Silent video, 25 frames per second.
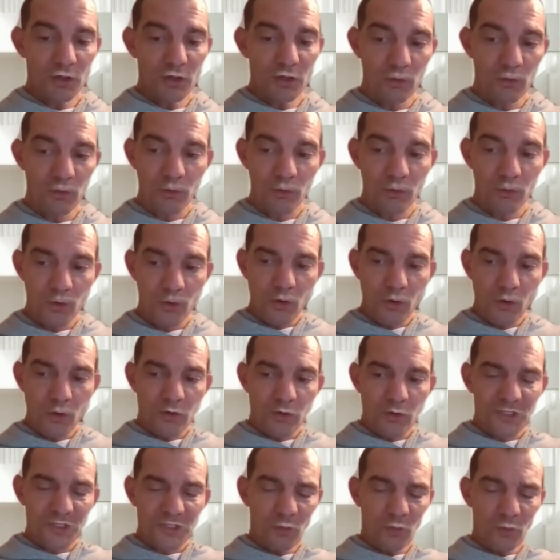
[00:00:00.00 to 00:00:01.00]
So
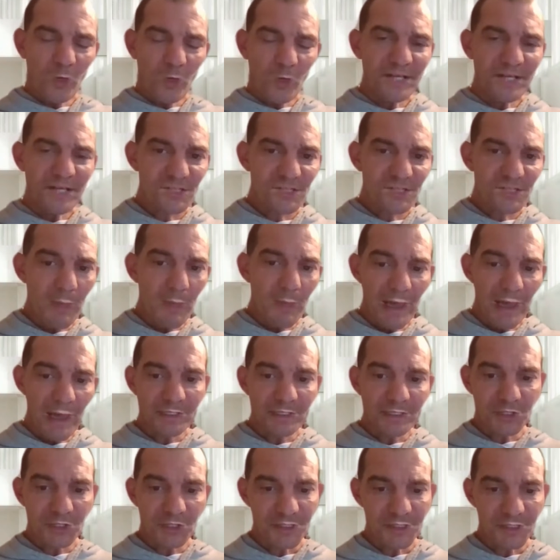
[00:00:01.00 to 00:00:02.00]
some ways to
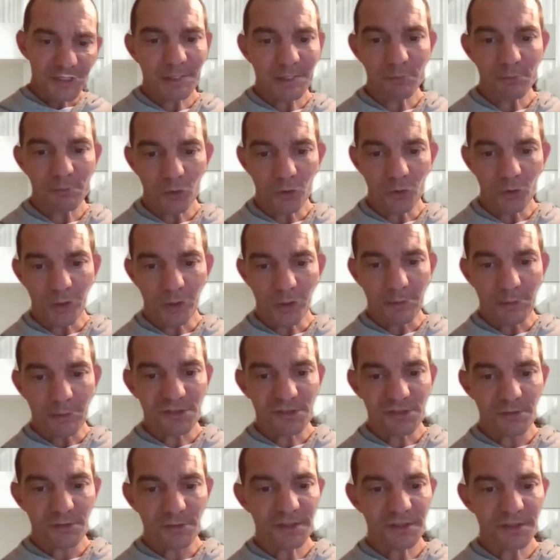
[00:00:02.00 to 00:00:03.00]
manage your TMD
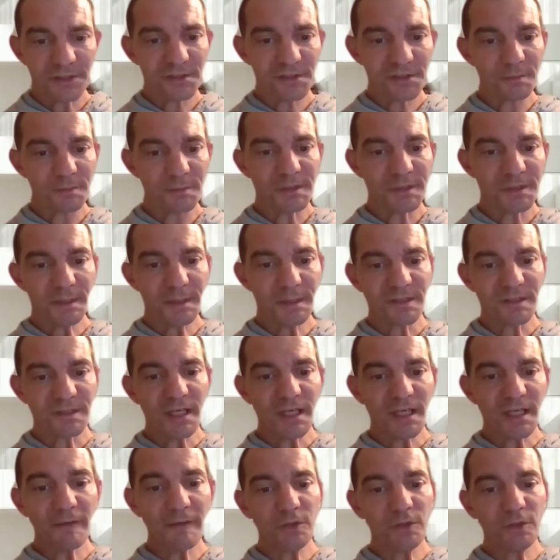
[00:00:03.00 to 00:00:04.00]
program. So these are some
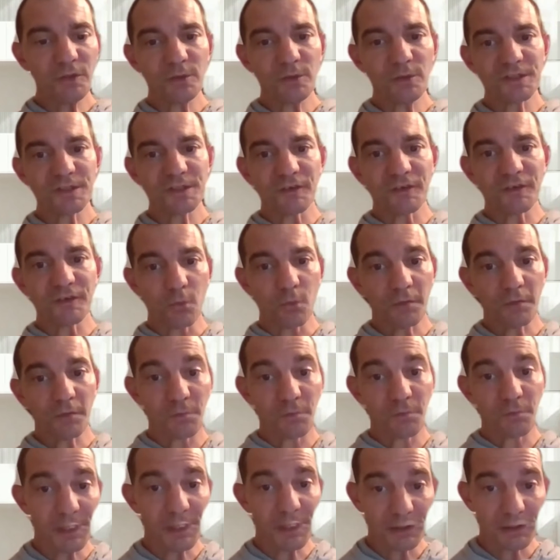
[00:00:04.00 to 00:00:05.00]
tips that I've used that have
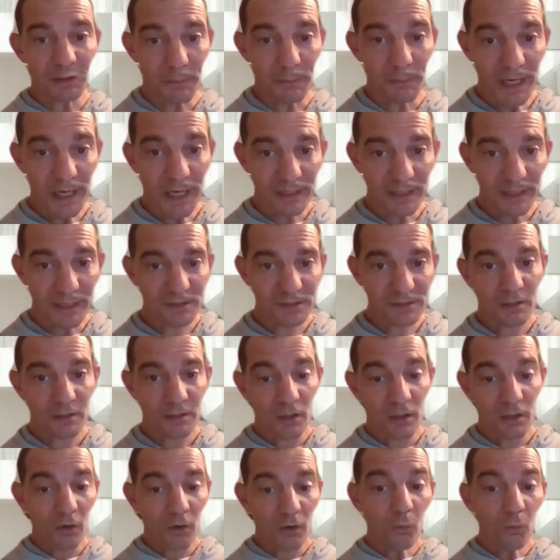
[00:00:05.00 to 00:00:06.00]
worked for me in the
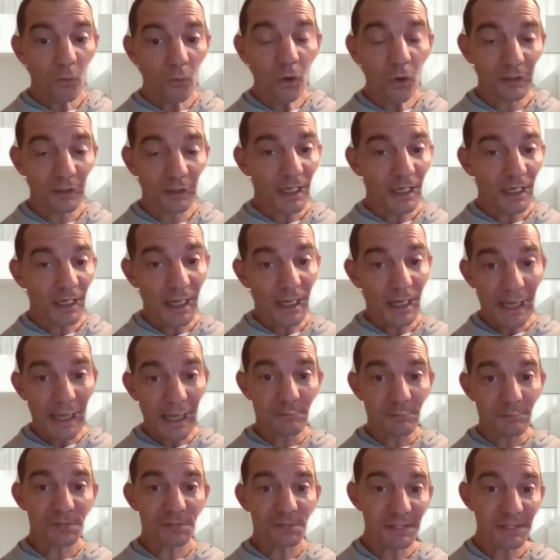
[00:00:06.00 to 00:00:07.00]
past. One,
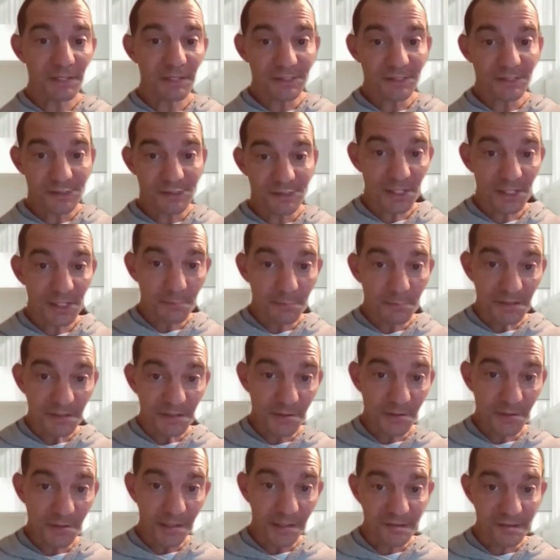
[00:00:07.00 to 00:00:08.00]
I add them to my
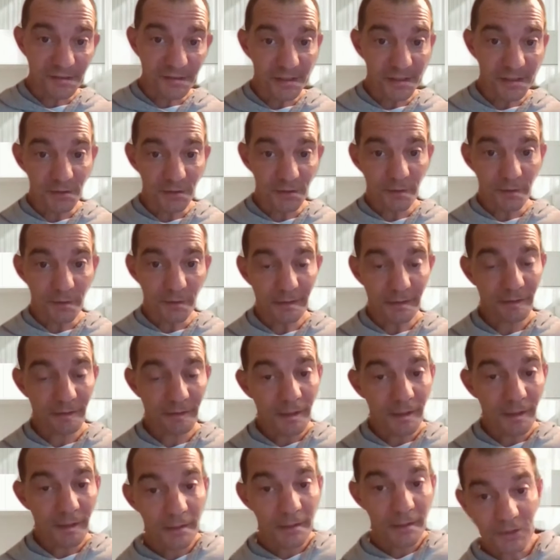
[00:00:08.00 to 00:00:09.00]
DTMS training schedule,
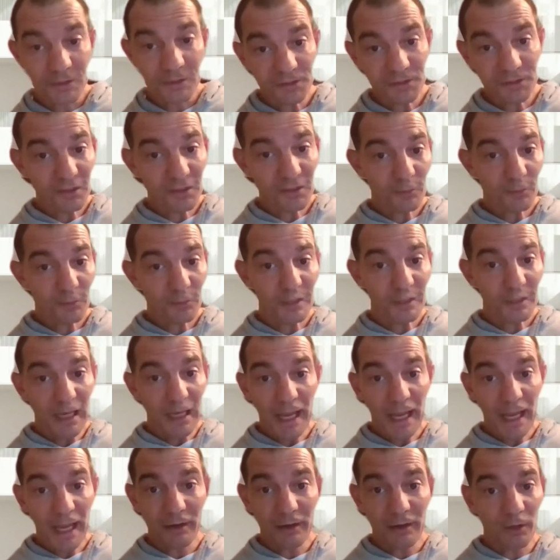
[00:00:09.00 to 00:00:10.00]
right? just like
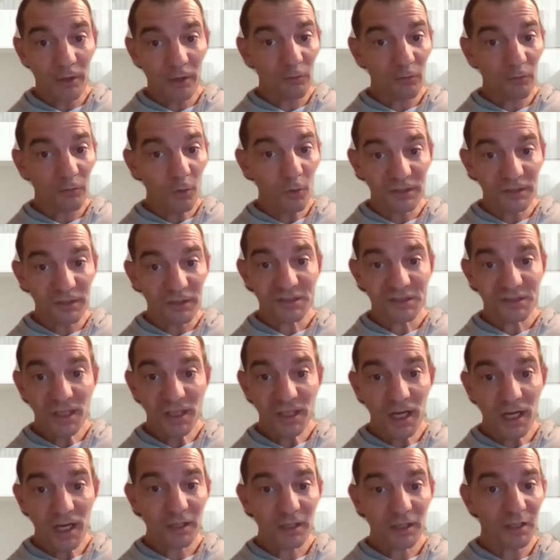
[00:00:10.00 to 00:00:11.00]
we add our rolling
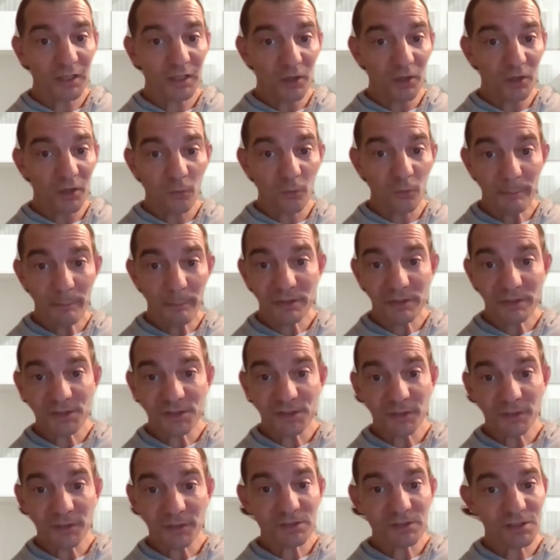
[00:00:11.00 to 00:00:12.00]
stock and our
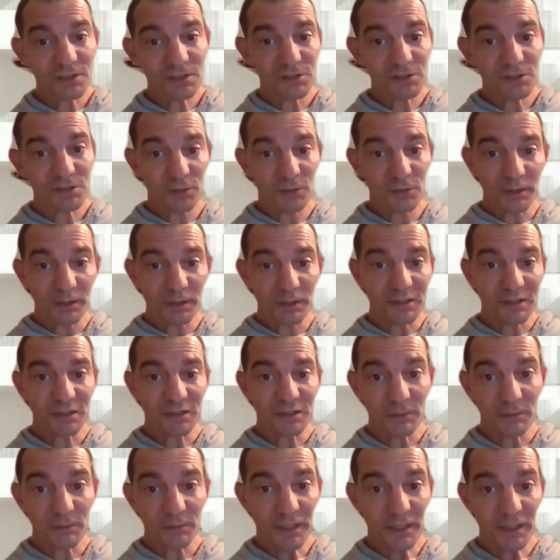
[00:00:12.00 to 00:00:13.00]
weapon services to our
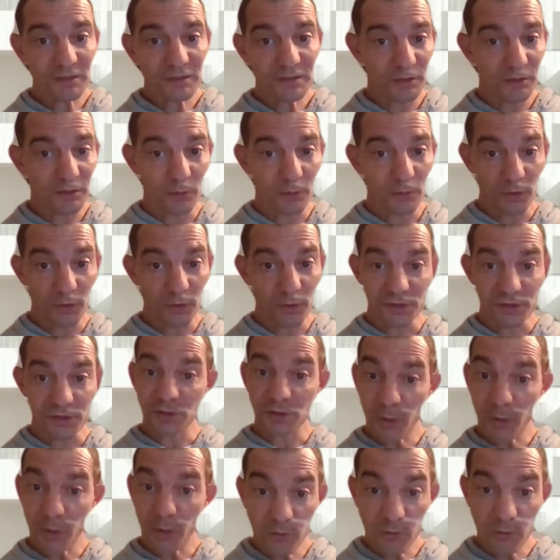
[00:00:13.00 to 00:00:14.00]
DTMS, or we're
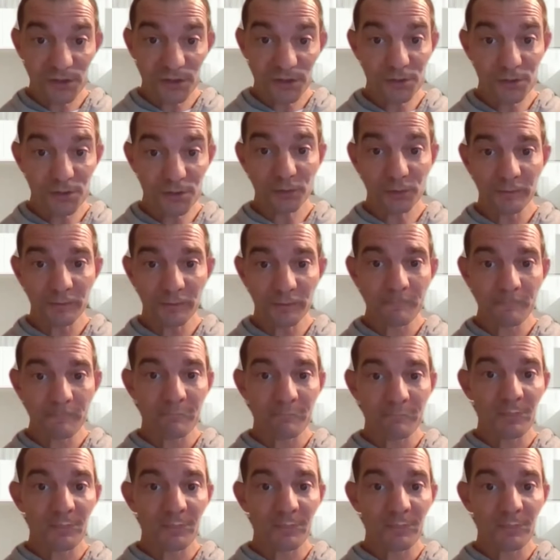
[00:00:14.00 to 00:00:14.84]
supposed to,